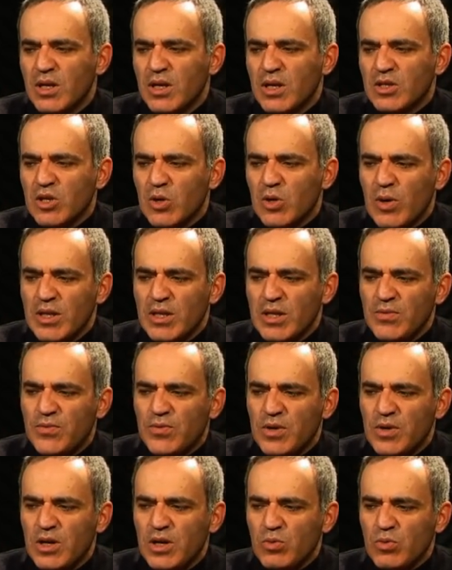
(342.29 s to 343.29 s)
So, and
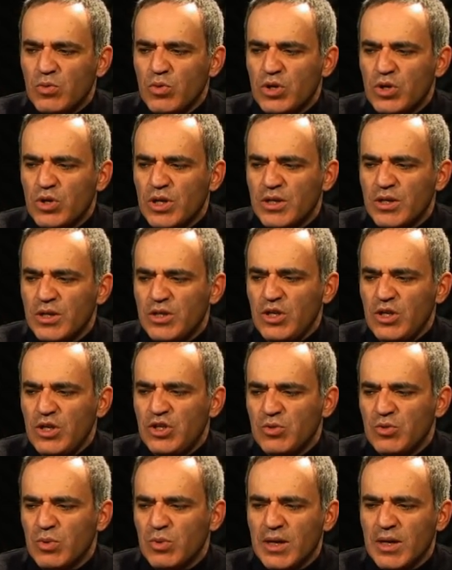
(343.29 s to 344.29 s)
if rook
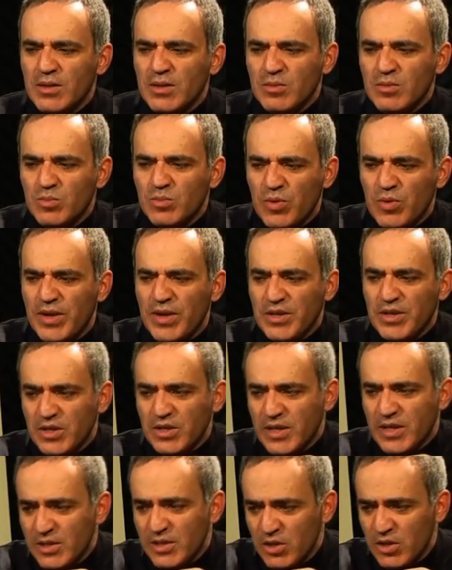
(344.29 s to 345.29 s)
dg1,
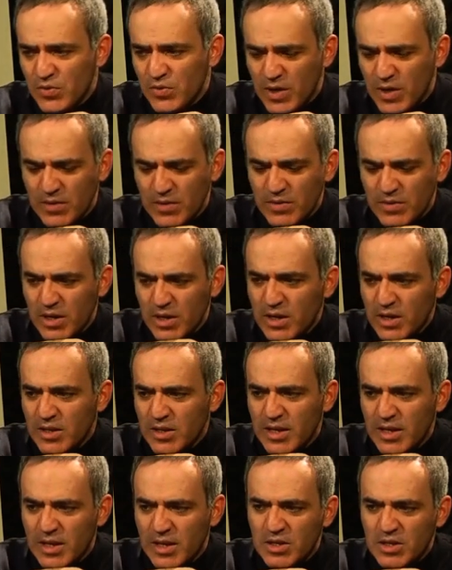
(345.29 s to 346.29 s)
preventing knight h5,
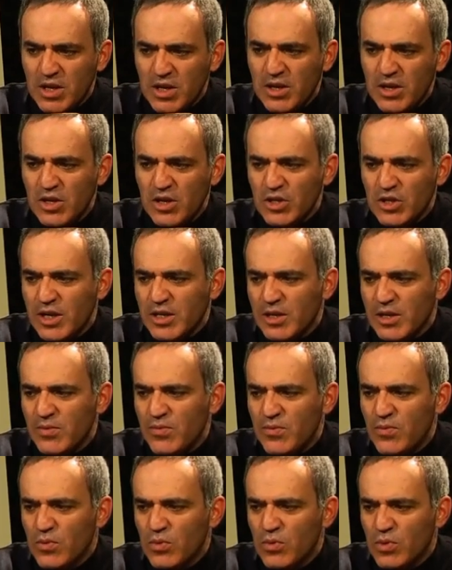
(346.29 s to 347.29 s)
then king h8,
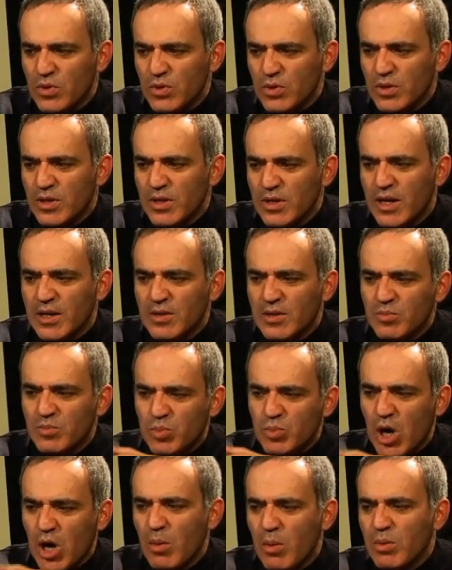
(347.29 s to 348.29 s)
f4, and
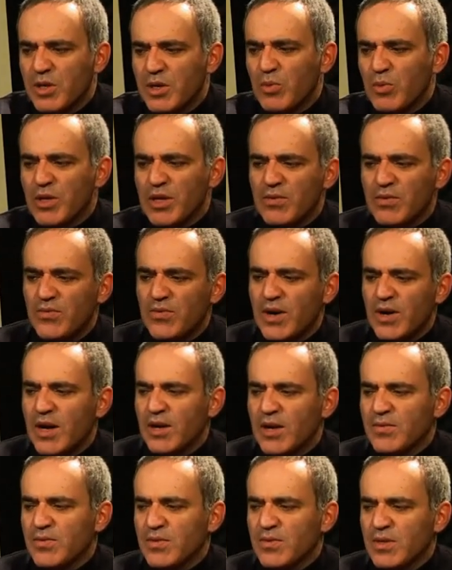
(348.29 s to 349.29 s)
probably queen
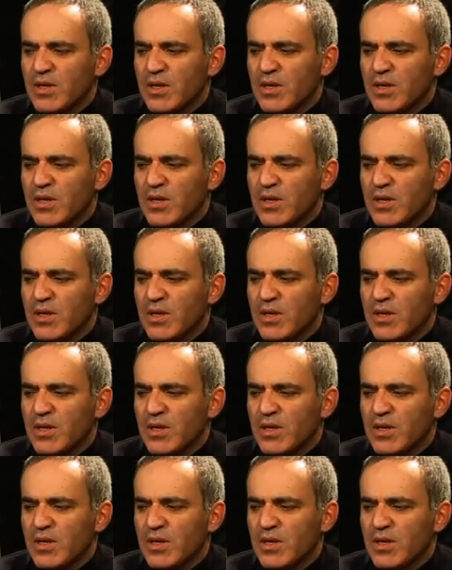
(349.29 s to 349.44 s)
f5,